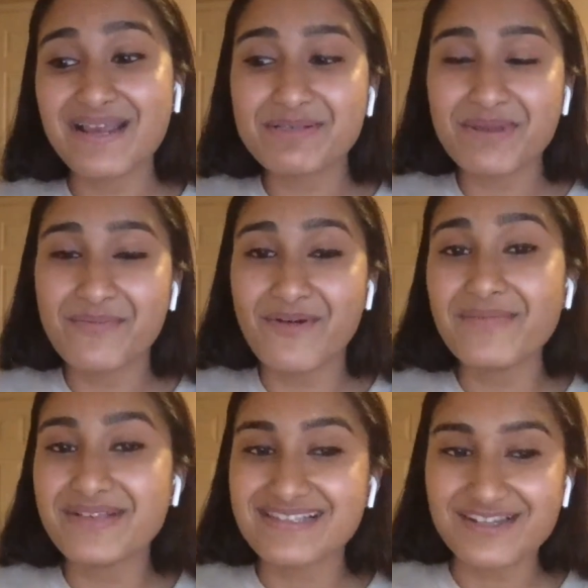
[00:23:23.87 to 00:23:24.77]
times my mom
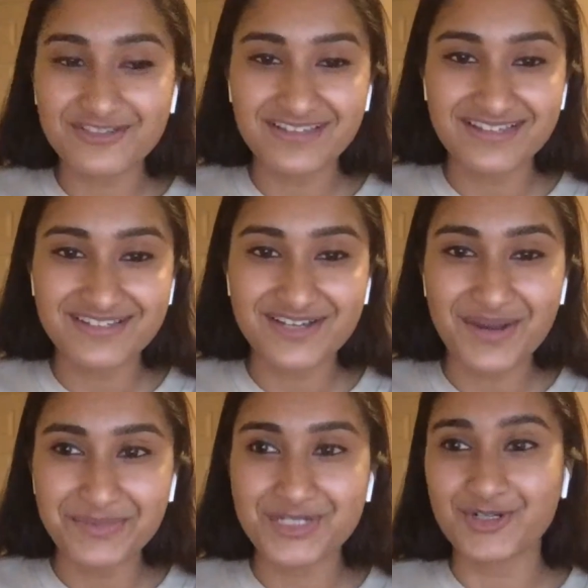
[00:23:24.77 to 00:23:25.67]
has actually had to
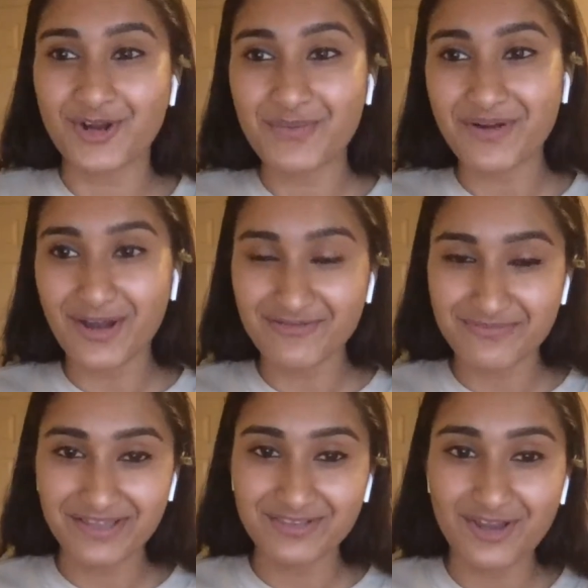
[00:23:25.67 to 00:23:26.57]
come and drop off
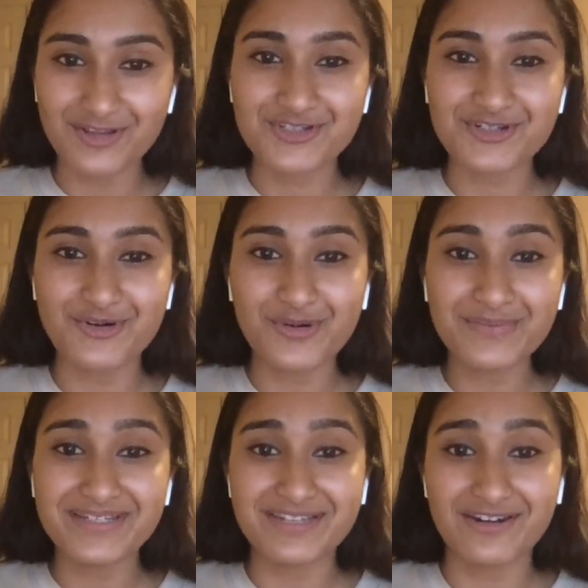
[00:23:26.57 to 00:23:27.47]
my lunch or
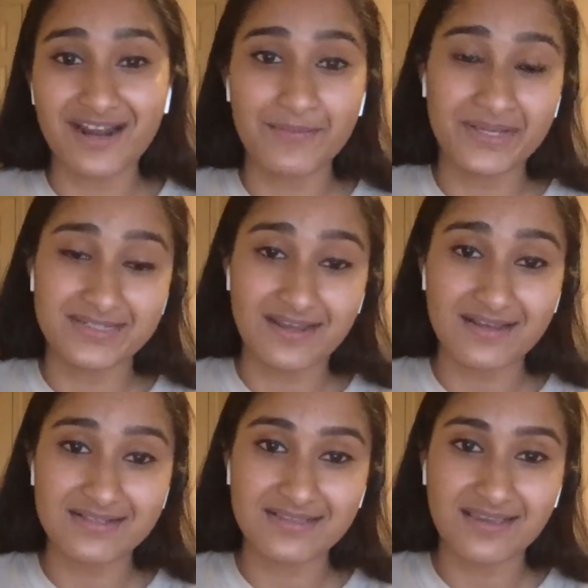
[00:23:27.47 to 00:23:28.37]
my dinner at my
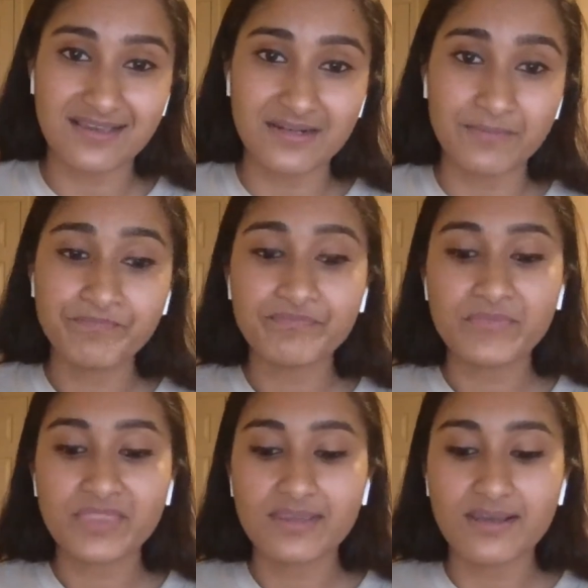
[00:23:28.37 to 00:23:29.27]
desk. And
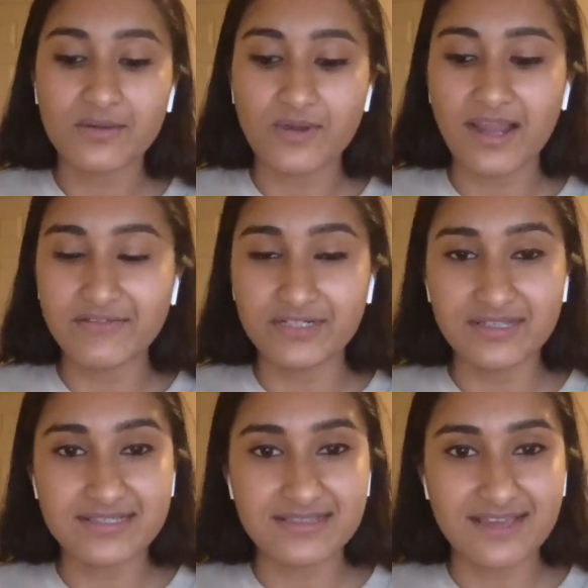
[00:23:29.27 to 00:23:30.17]
I
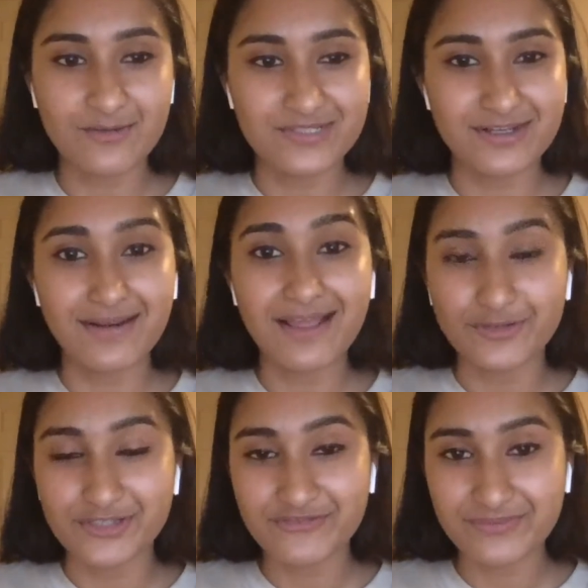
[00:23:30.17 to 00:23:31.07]
realized that that was not
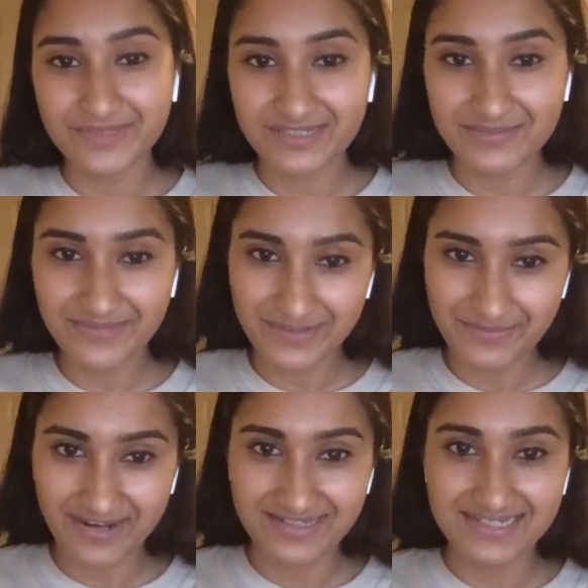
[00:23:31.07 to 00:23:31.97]
healthy for me. My
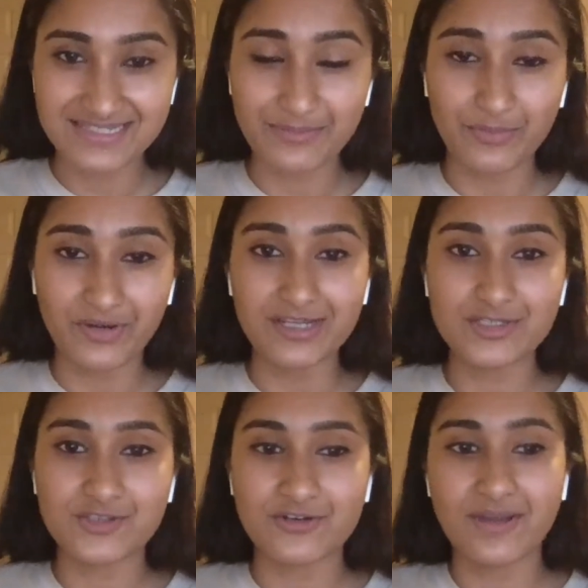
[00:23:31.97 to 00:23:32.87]
mind needs a break.
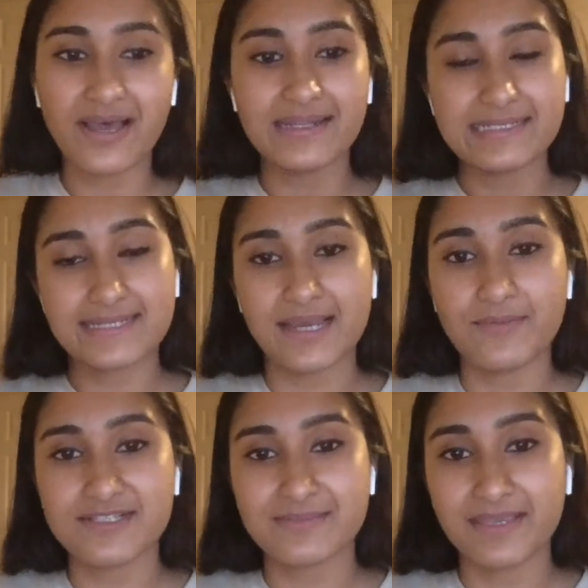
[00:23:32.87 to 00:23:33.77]
So adding time
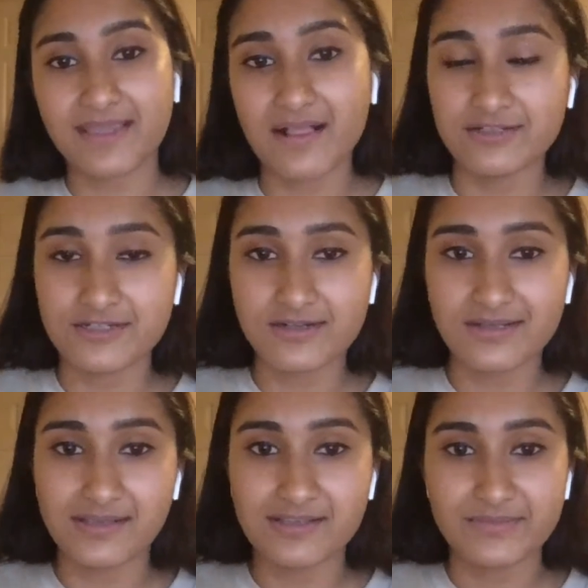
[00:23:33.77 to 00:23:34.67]
blocks in my calendar
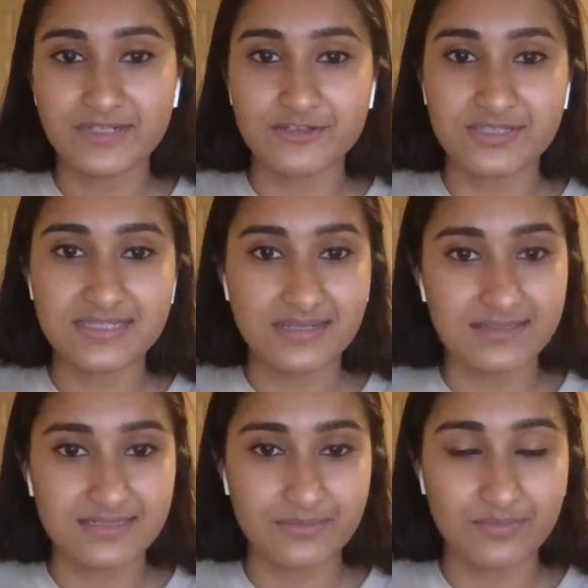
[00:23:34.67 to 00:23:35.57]
allows me to just take a
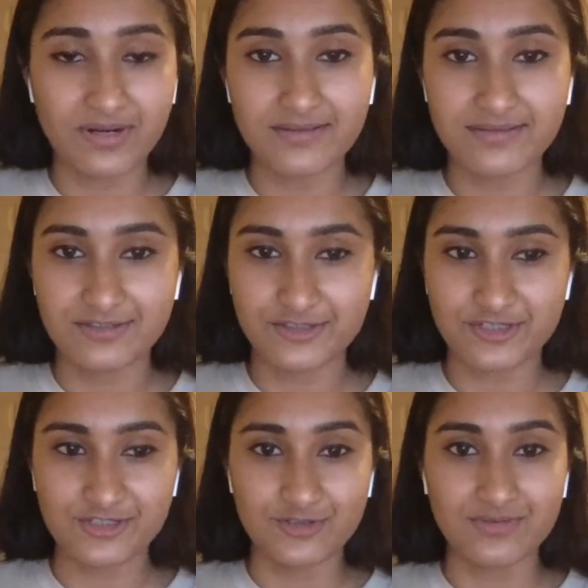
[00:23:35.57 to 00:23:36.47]
deep breath and
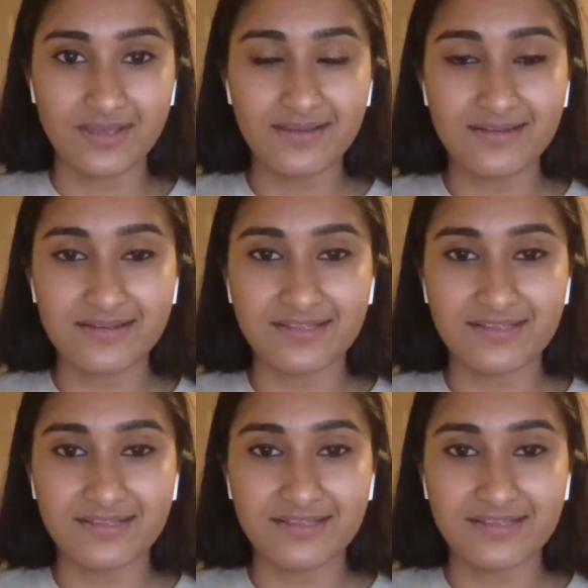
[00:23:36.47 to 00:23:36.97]
just do that and